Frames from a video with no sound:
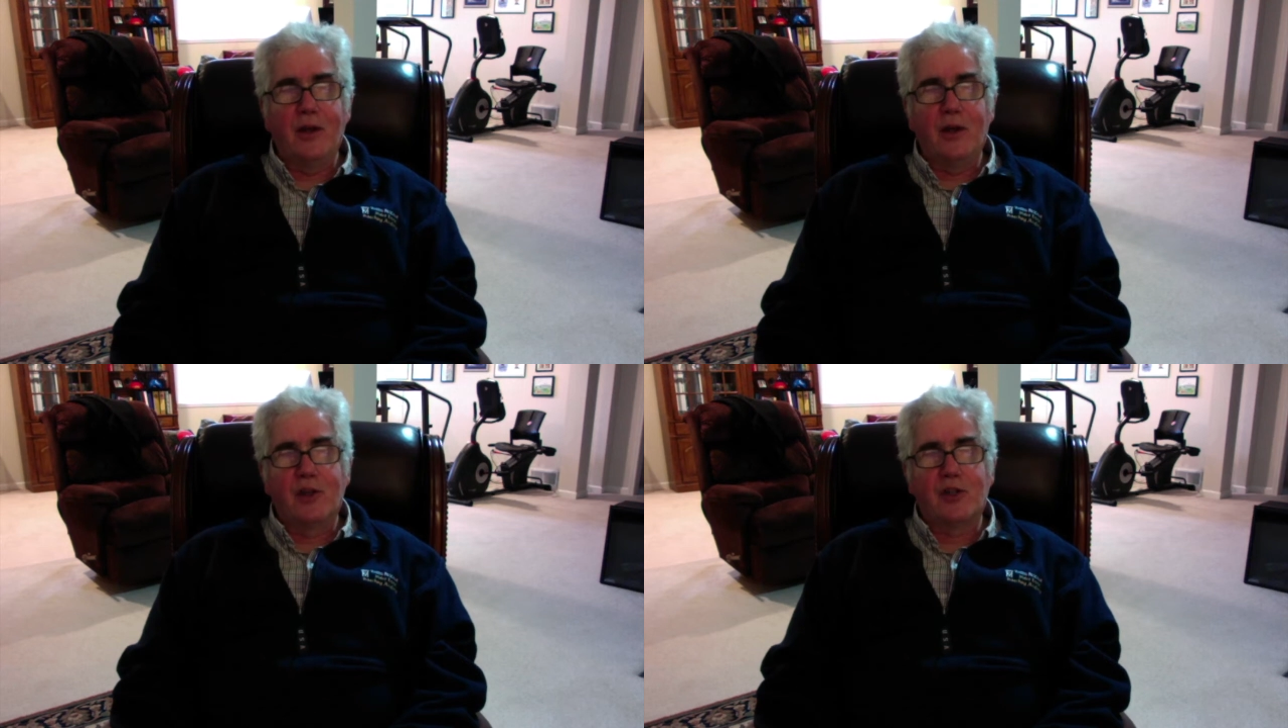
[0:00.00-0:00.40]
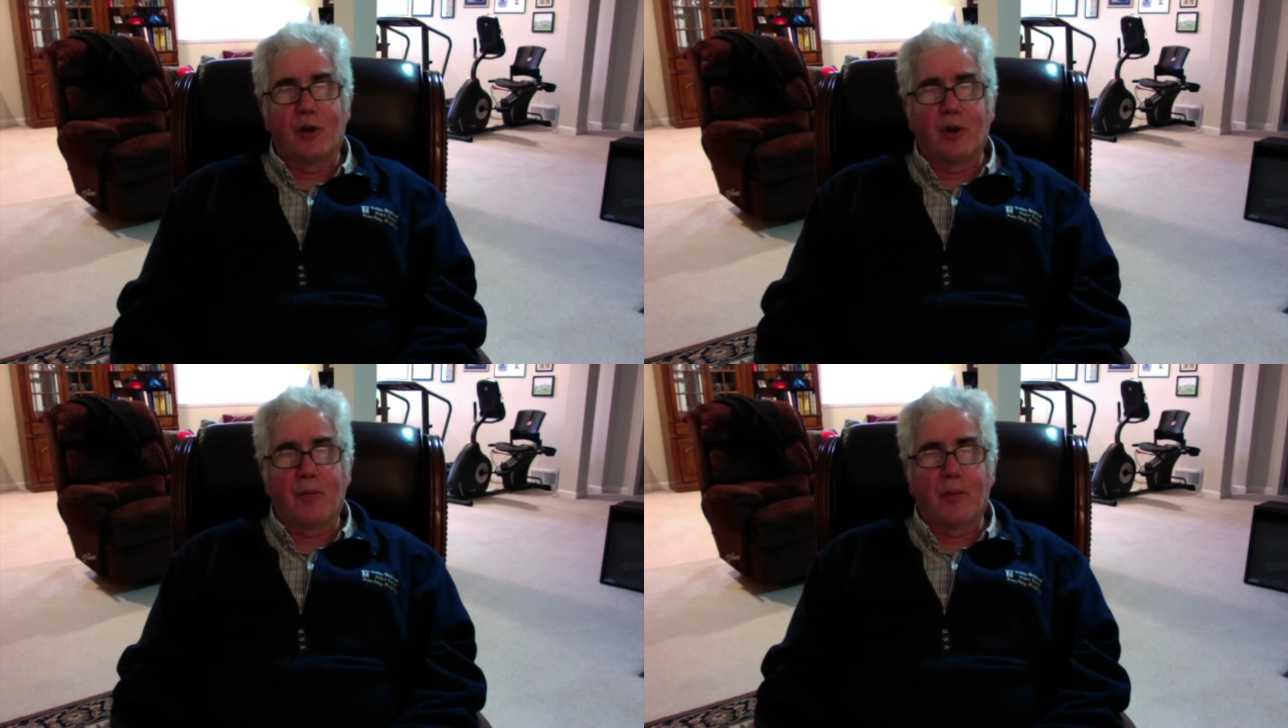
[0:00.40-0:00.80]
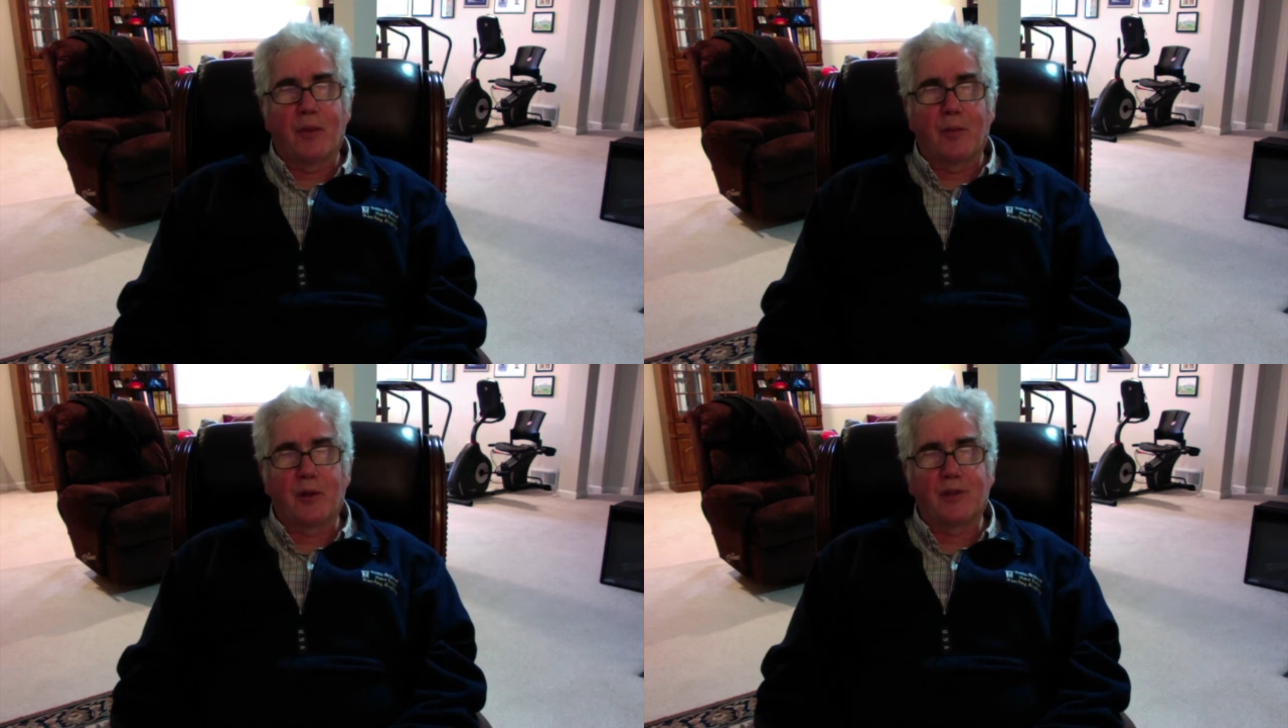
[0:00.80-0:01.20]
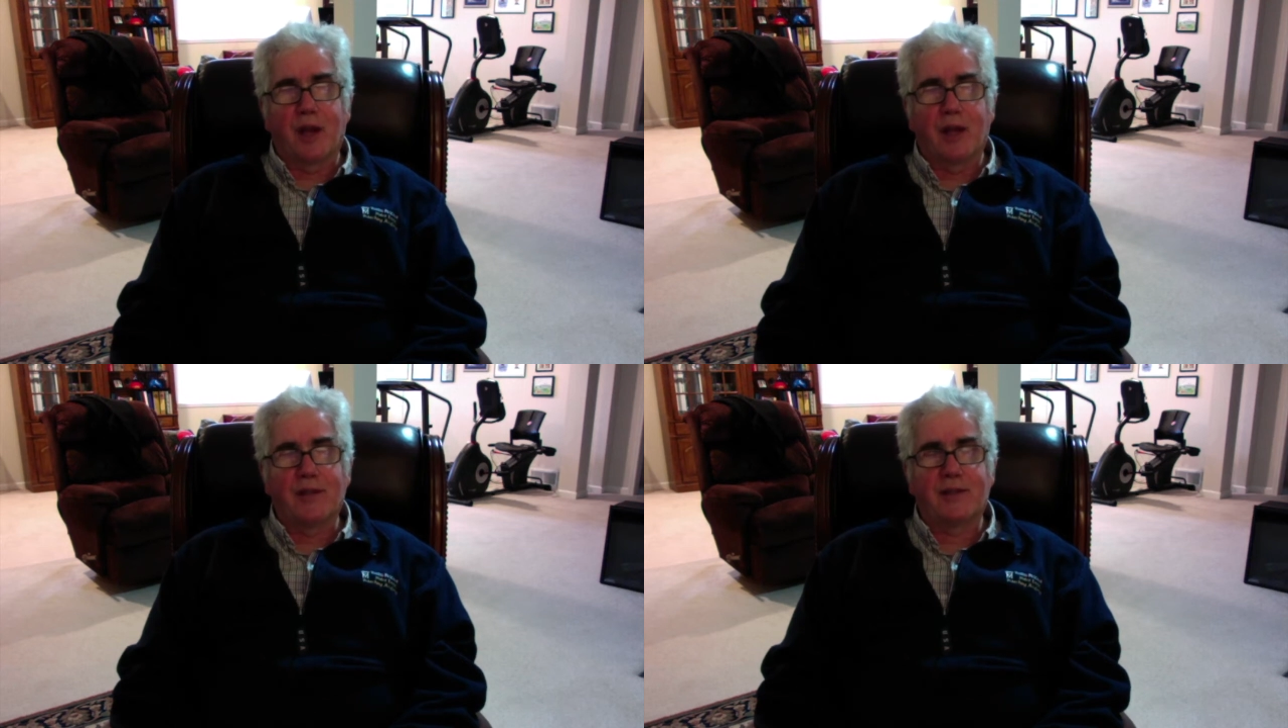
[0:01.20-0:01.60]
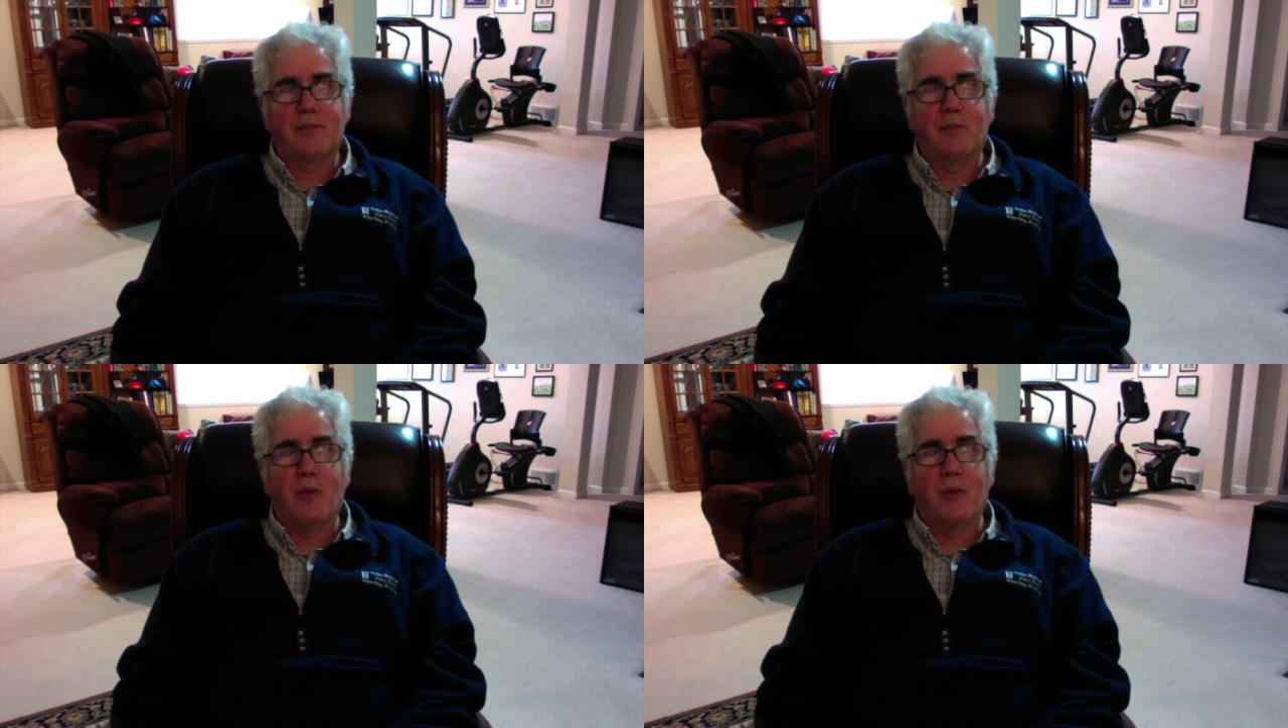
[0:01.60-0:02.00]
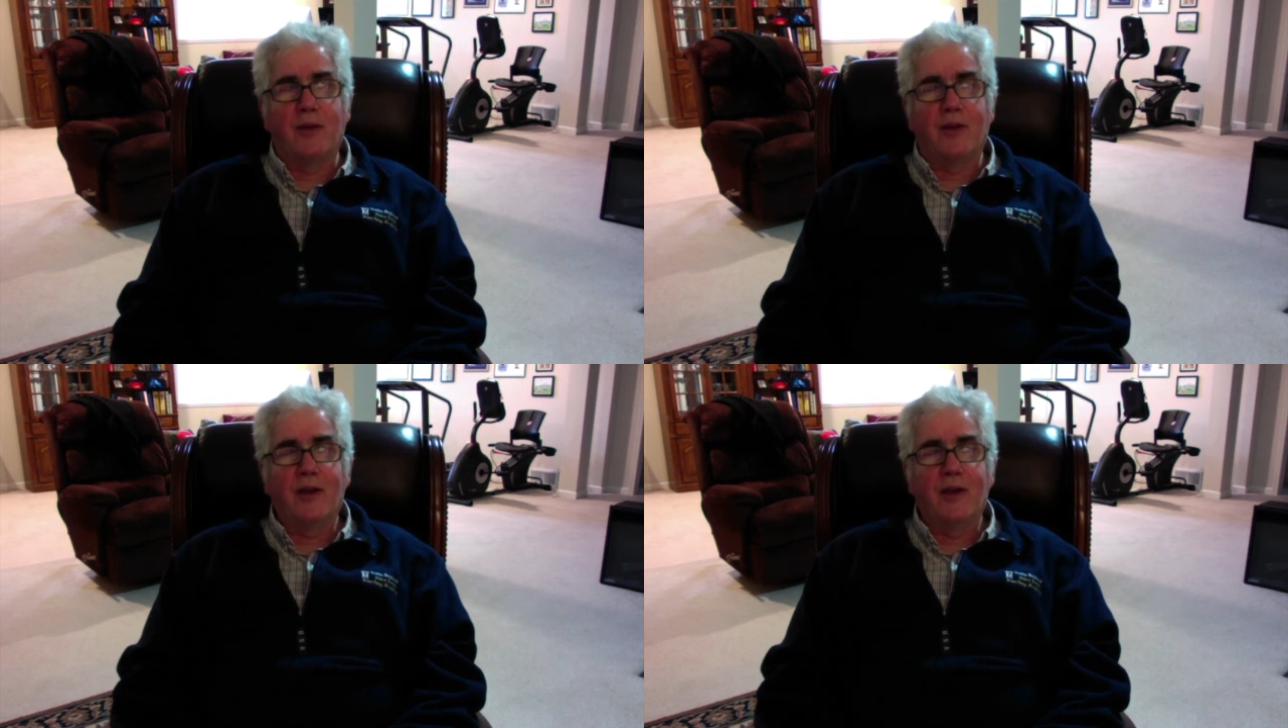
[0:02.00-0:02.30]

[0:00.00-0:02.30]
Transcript: showed up at the precise moment